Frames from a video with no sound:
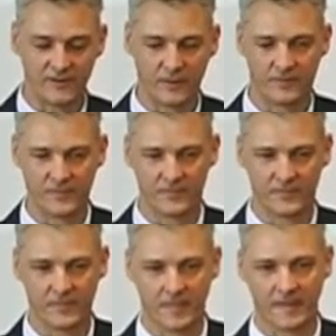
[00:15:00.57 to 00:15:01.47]
from
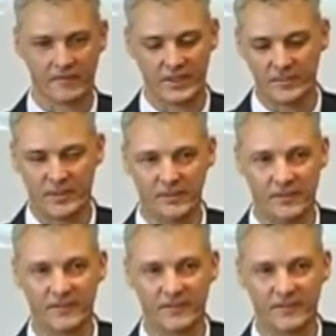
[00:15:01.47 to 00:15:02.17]
very briefly,